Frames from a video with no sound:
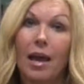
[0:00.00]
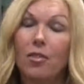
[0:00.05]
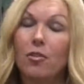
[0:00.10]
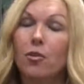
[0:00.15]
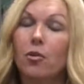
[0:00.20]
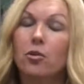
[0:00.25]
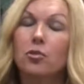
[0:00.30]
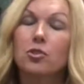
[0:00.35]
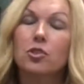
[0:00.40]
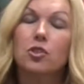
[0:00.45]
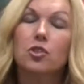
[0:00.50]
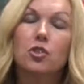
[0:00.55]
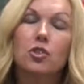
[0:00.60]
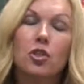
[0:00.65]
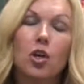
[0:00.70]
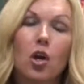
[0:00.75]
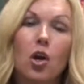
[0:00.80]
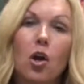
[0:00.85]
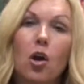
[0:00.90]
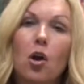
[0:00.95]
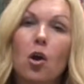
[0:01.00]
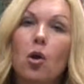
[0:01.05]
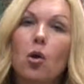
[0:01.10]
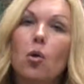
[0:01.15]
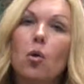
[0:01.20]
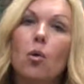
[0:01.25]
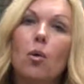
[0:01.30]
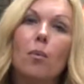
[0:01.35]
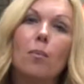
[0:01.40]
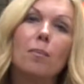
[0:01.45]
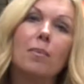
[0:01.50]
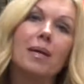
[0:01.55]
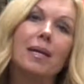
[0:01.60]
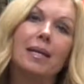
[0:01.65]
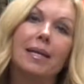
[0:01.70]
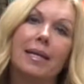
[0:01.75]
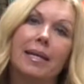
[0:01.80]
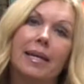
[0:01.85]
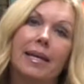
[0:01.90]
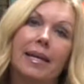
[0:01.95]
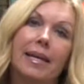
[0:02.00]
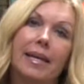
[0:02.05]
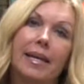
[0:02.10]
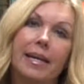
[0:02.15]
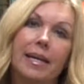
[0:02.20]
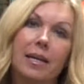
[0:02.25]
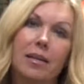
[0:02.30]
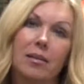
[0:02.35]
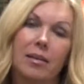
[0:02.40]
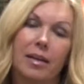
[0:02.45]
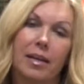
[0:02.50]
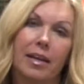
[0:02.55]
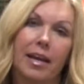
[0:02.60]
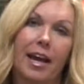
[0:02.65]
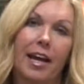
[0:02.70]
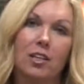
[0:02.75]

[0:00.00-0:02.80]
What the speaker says: There are so many healing